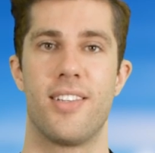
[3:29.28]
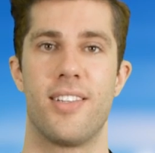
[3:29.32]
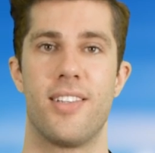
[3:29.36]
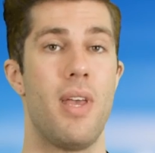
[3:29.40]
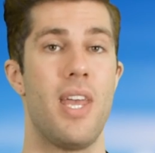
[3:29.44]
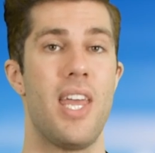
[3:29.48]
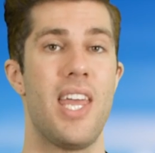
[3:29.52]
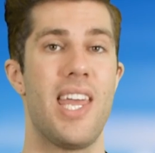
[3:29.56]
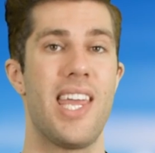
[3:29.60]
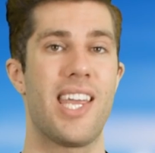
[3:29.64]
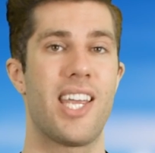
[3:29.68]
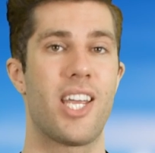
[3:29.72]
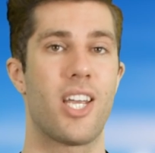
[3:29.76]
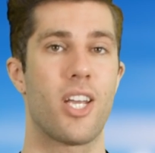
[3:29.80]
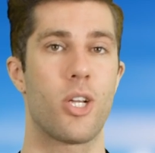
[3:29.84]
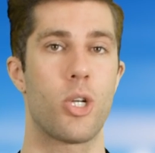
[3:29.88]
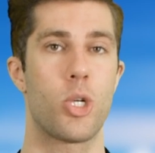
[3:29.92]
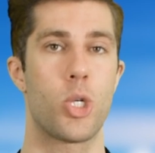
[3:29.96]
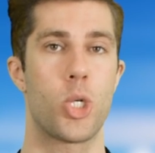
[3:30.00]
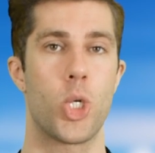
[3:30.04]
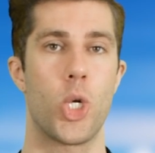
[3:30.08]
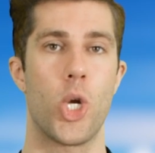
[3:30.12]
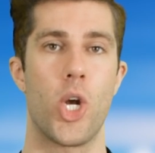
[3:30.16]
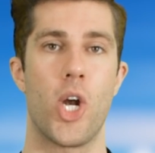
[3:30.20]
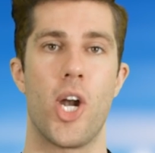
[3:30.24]
Make
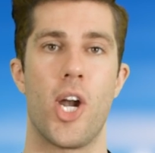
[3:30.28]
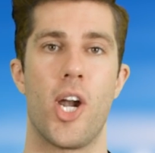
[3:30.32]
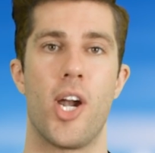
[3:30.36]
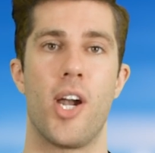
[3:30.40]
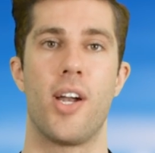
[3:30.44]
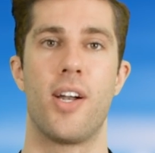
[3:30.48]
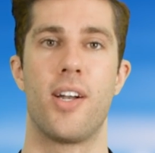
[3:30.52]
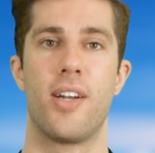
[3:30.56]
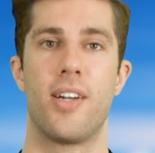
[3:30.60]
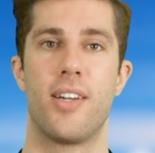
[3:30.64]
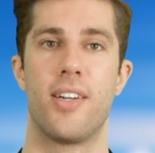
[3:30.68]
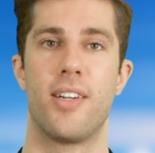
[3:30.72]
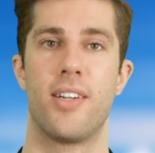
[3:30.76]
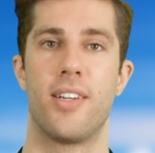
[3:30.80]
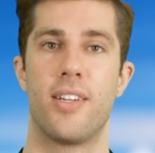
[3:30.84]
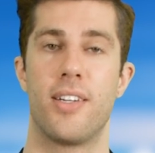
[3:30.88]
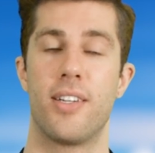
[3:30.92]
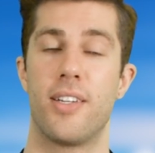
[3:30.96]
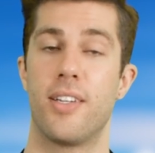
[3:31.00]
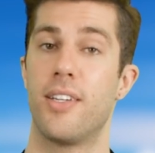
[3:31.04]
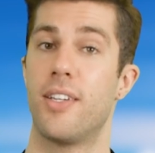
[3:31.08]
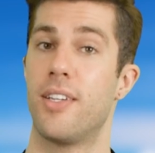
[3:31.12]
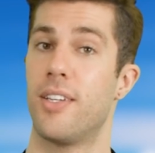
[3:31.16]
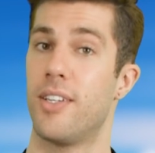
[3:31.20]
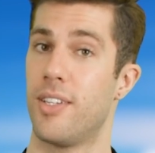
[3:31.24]
sure.
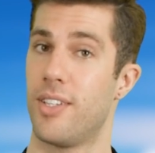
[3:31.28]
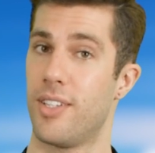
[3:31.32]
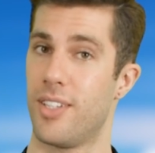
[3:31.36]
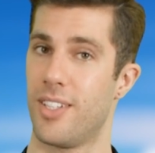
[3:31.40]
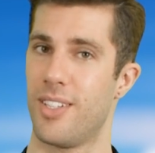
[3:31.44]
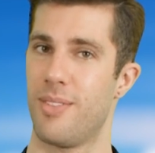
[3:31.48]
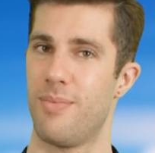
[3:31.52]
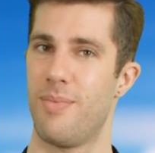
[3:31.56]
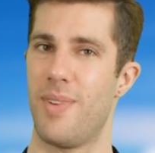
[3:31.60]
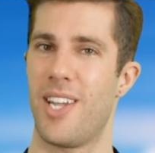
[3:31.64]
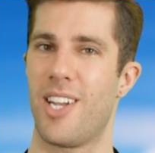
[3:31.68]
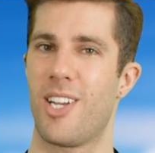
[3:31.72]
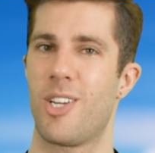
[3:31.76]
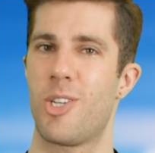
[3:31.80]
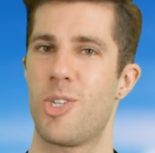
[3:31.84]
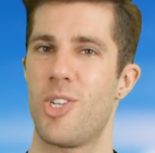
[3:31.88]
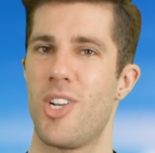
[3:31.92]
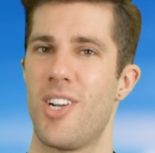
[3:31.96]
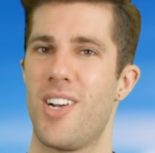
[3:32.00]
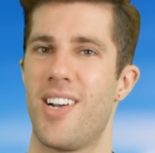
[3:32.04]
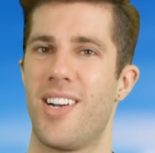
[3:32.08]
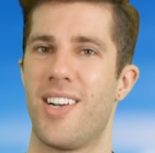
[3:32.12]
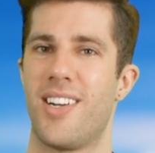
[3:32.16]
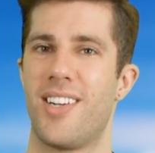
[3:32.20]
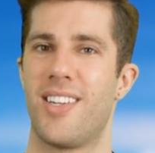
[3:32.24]
Make
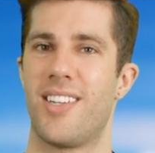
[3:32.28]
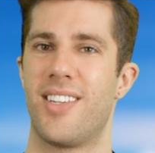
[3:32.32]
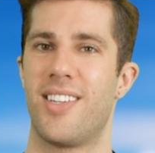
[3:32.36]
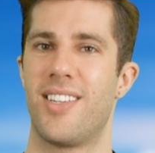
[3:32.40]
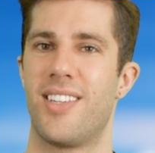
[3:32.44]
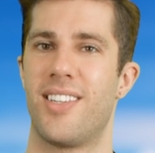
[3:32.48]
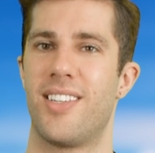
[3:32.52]
sure.